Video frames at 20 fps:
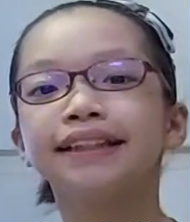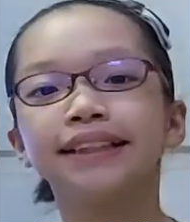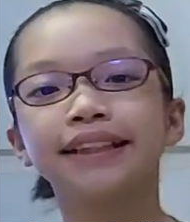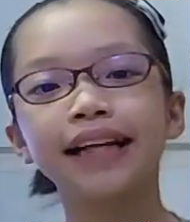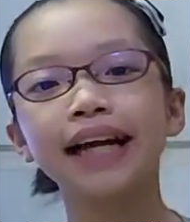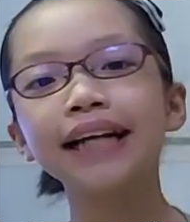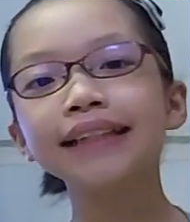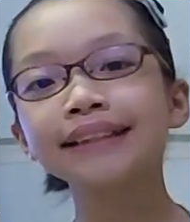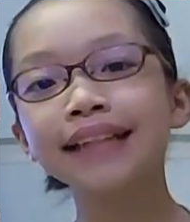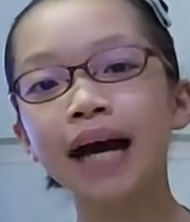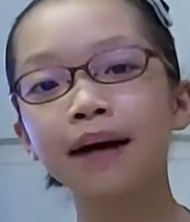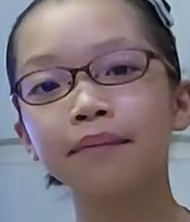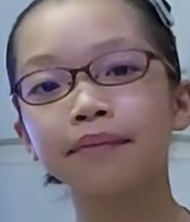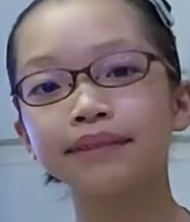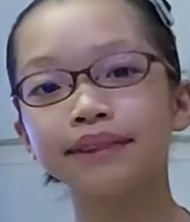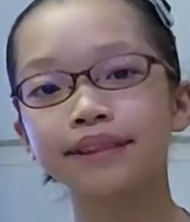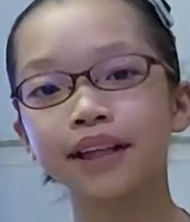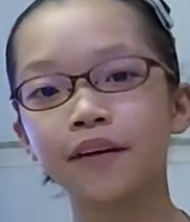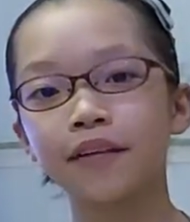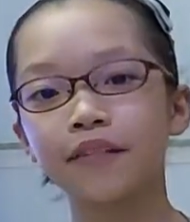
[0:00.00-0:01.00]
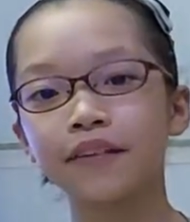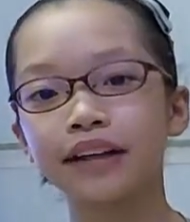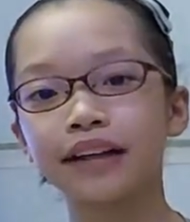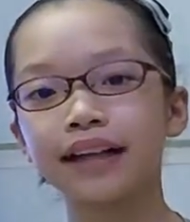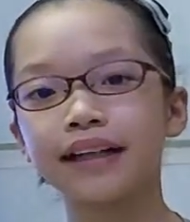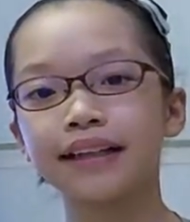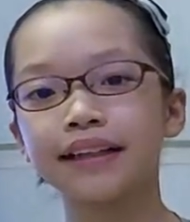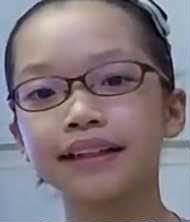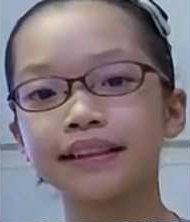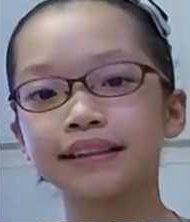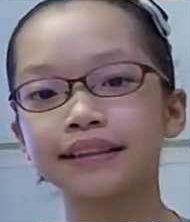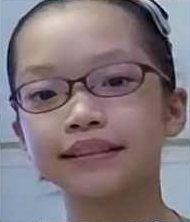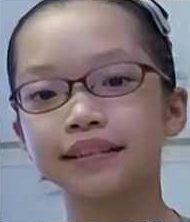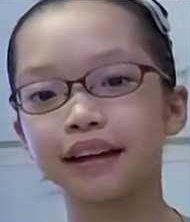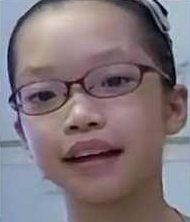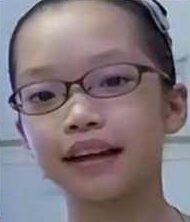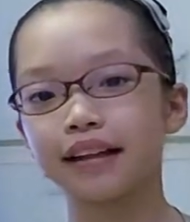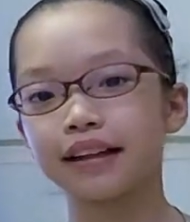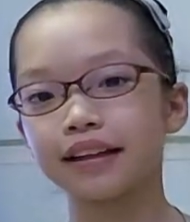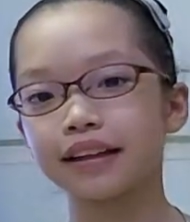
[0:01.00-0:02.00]
Today's episode is
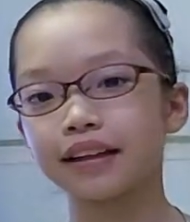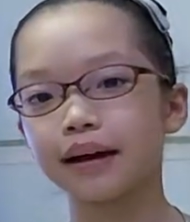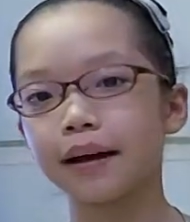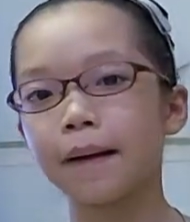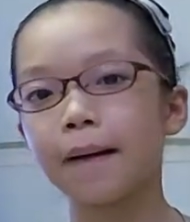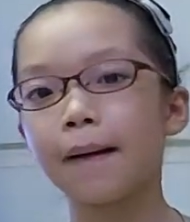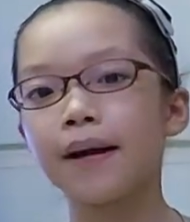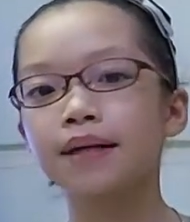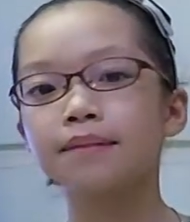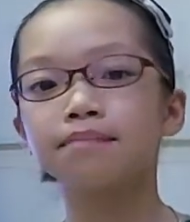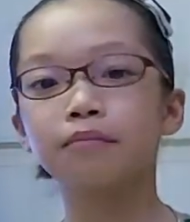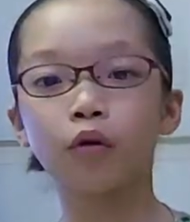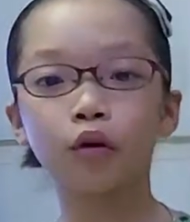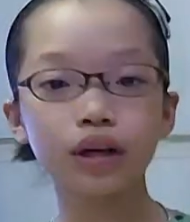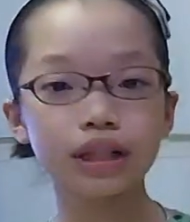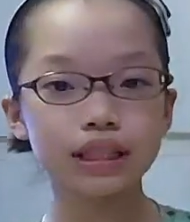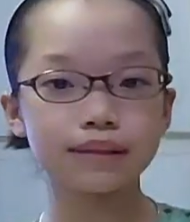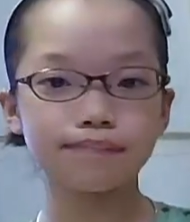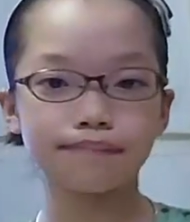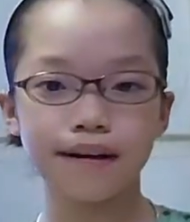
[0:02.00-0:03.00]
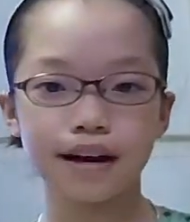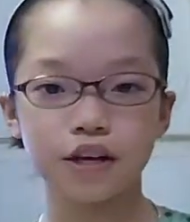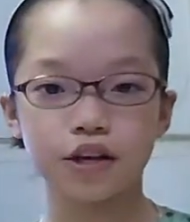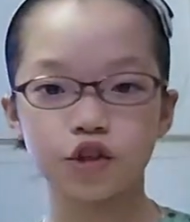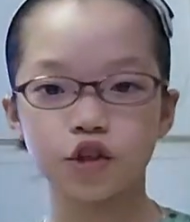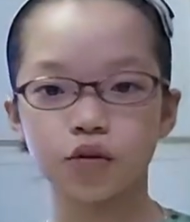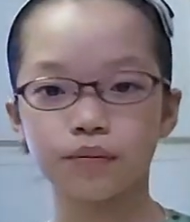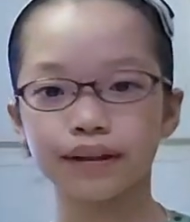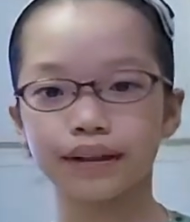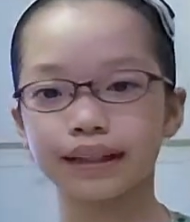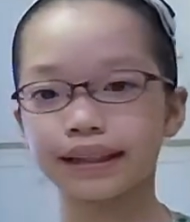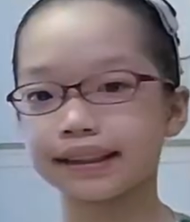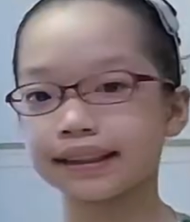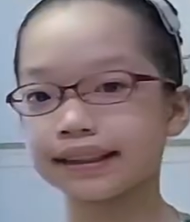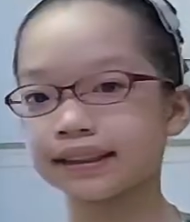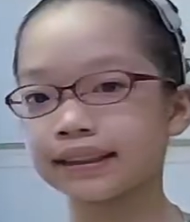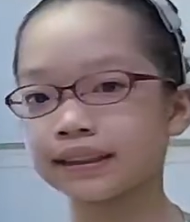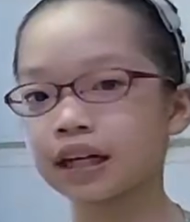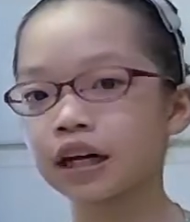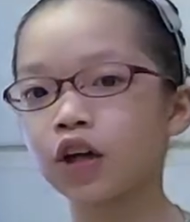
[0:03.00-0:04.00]
more special
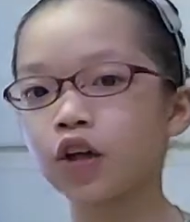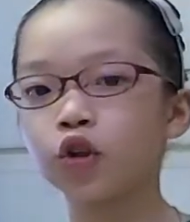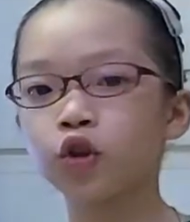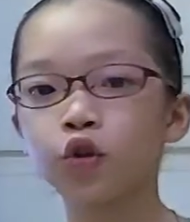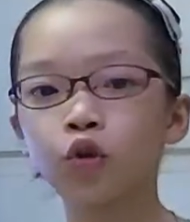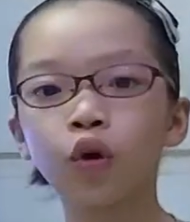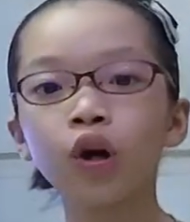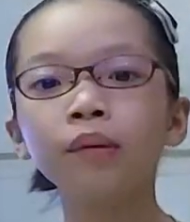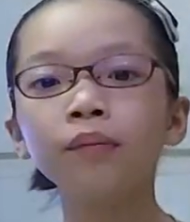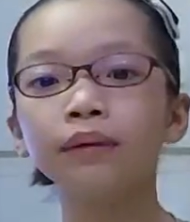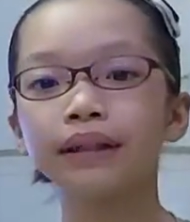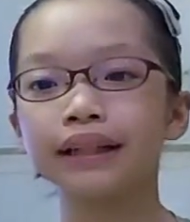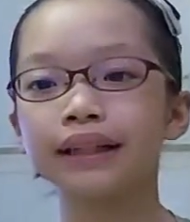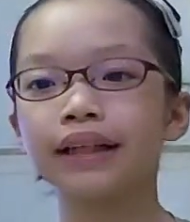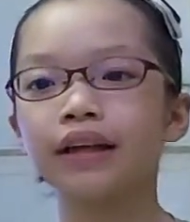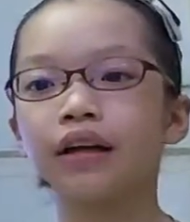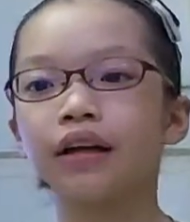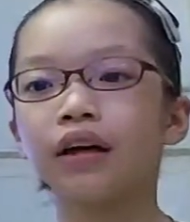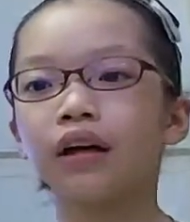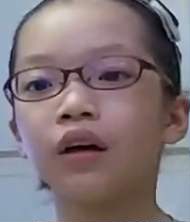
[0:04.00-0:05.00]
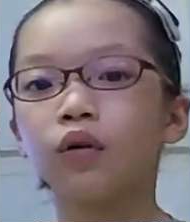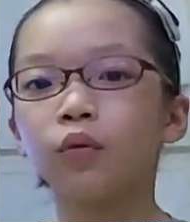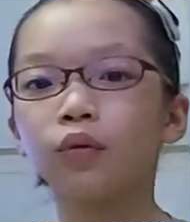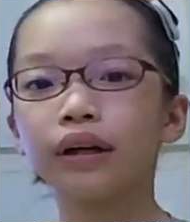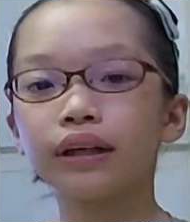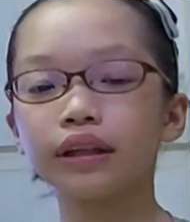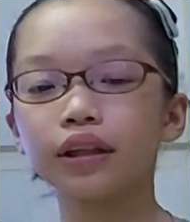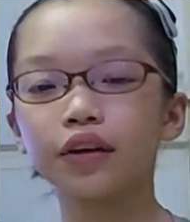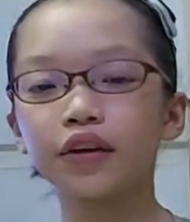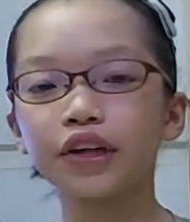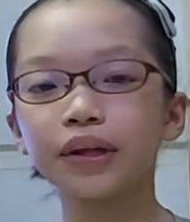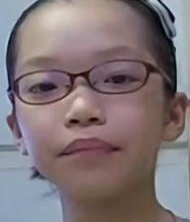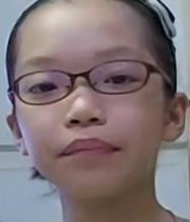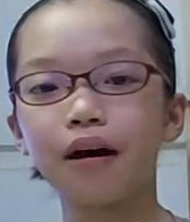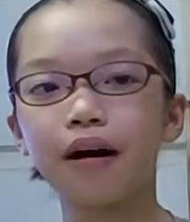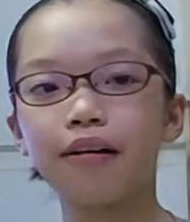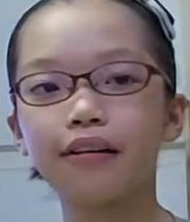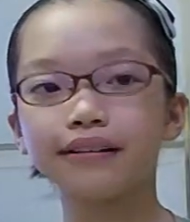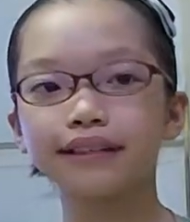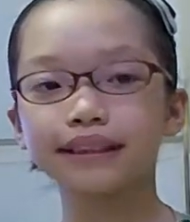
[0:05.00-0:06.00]
because normally we learn
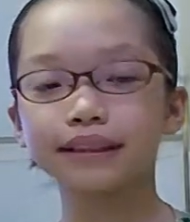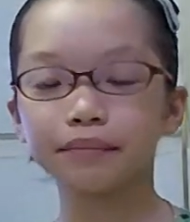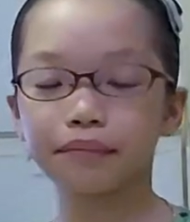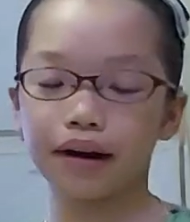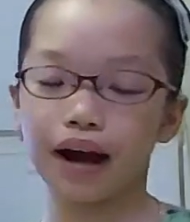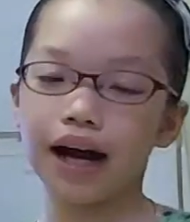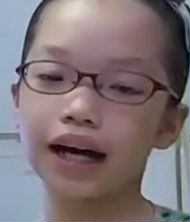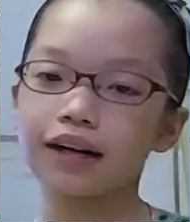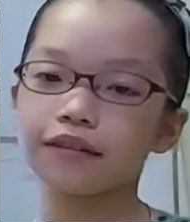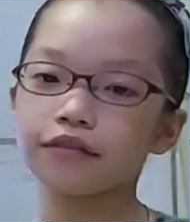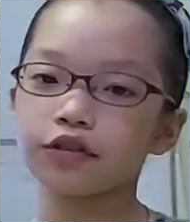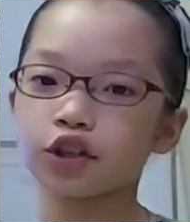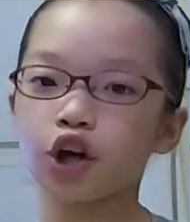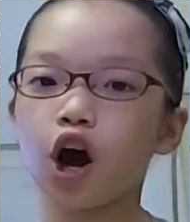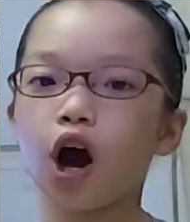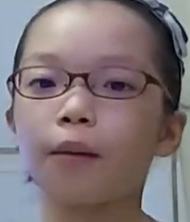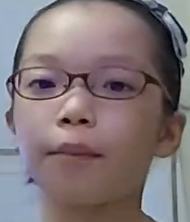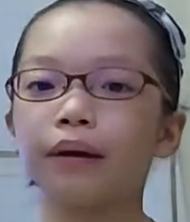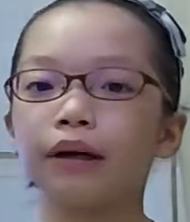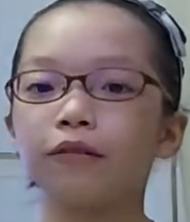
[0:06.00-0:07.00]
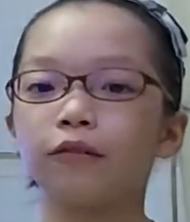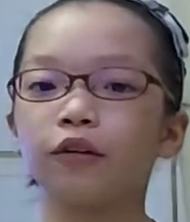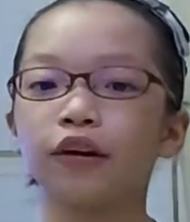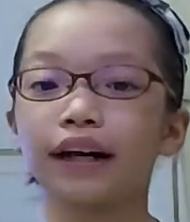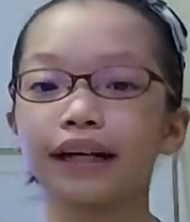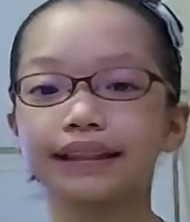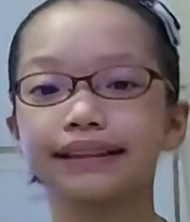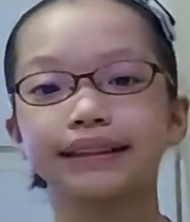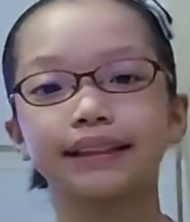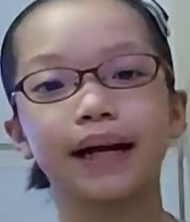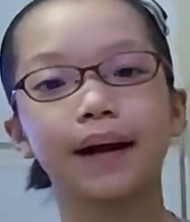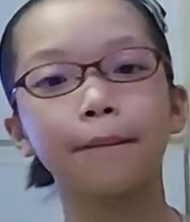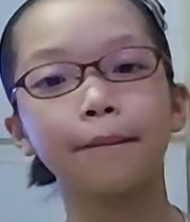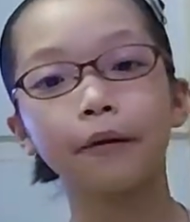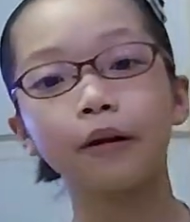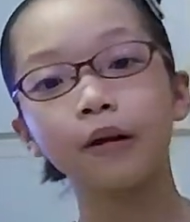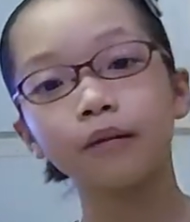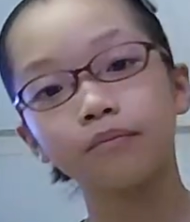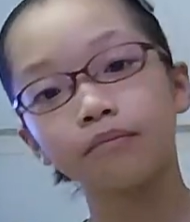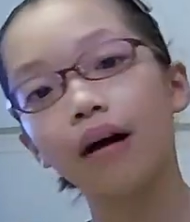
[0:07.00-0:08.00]
about some kind of topic, for
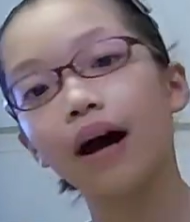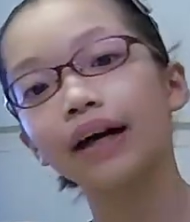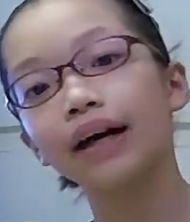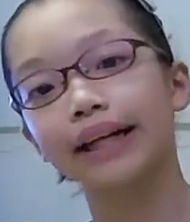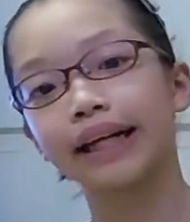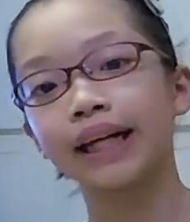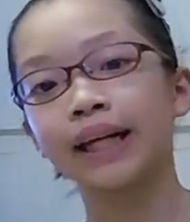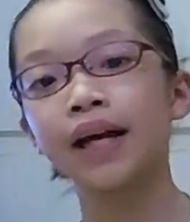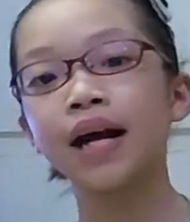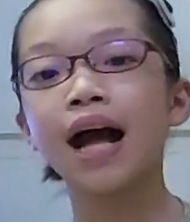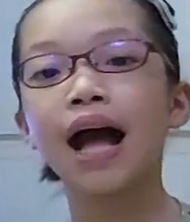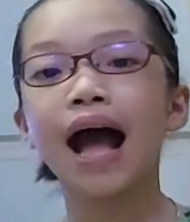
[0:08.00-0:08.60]
example, money.